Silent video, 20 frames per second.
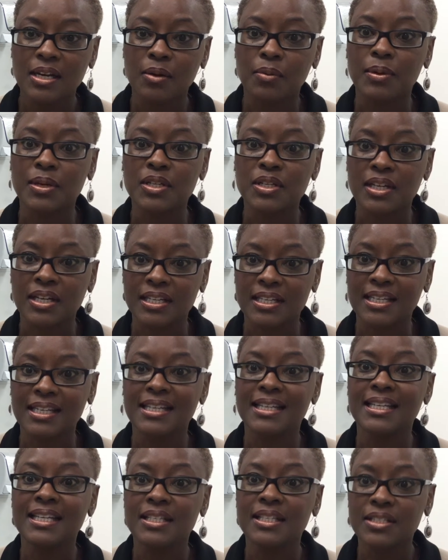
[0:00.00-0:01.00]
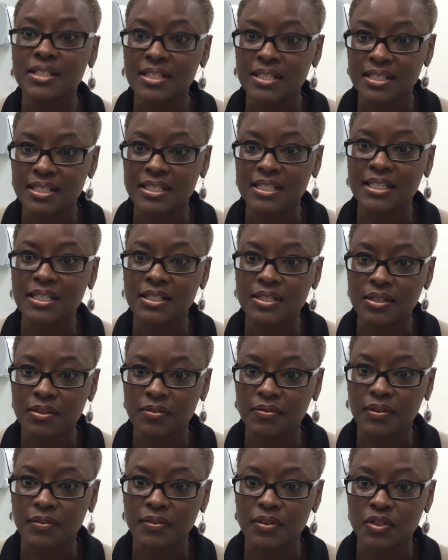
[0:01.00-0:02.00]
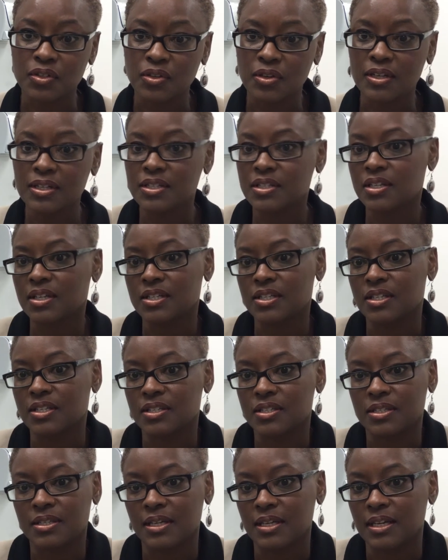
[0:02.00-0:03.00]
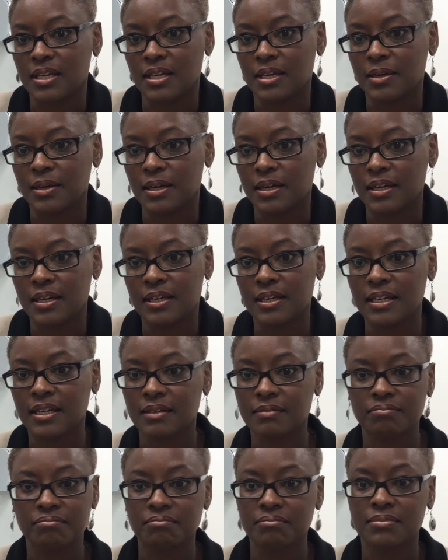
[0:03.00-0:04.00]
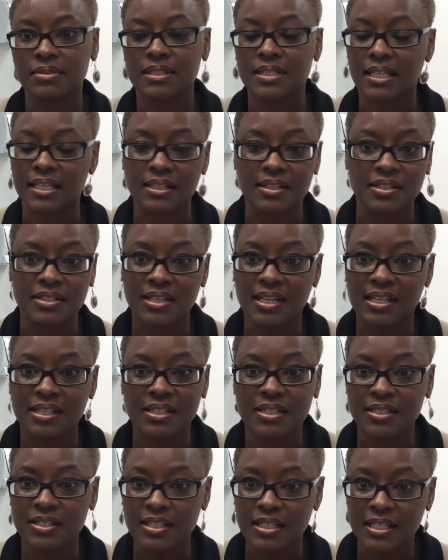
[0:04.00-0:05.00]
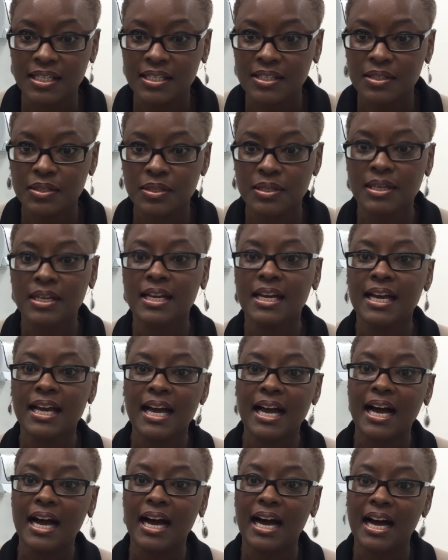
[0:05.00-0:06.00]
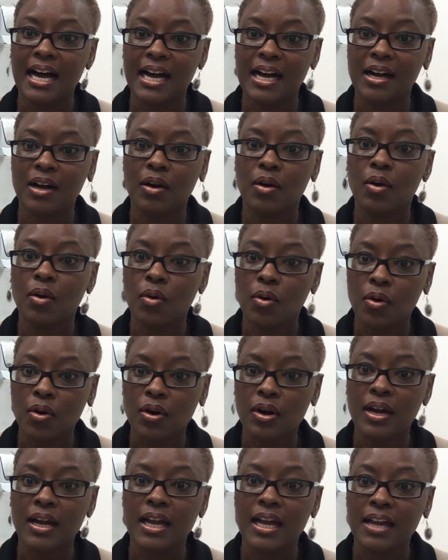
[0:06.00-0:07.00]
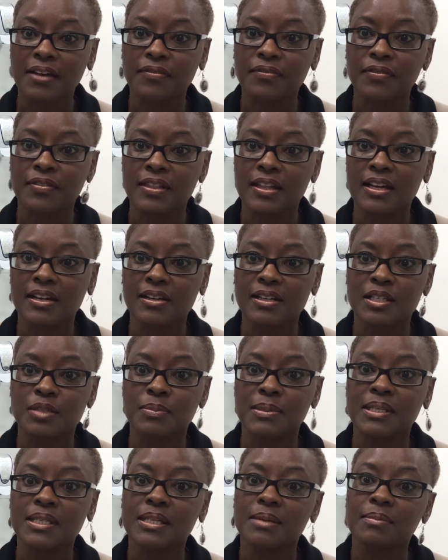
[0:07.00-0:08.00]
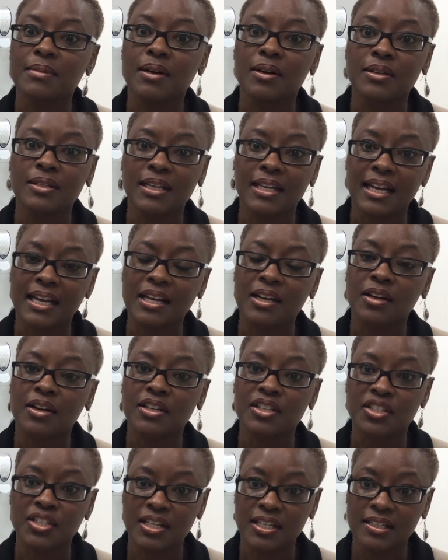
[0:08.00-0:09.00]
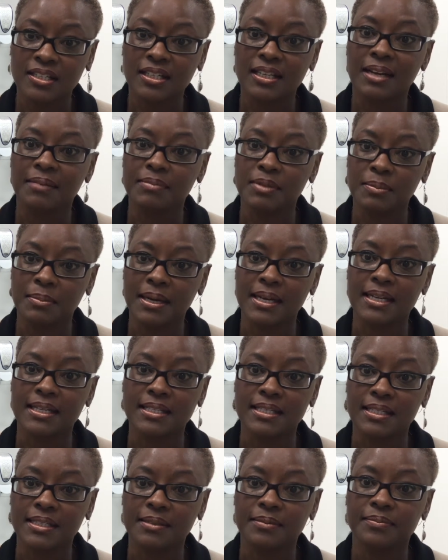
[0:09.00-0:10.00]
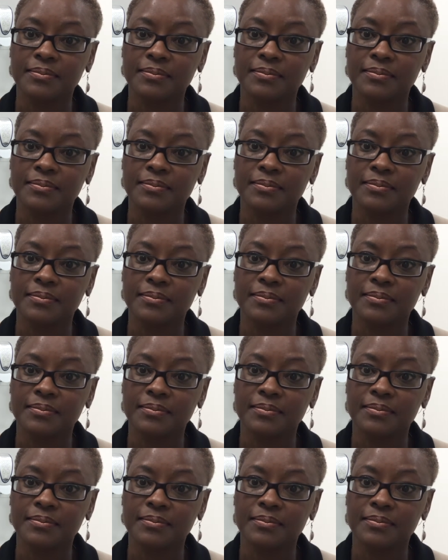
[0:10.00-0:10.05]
which can lead to disease of the joint, such as sickle cell disease, or if there has been some underlying congenital abnormality.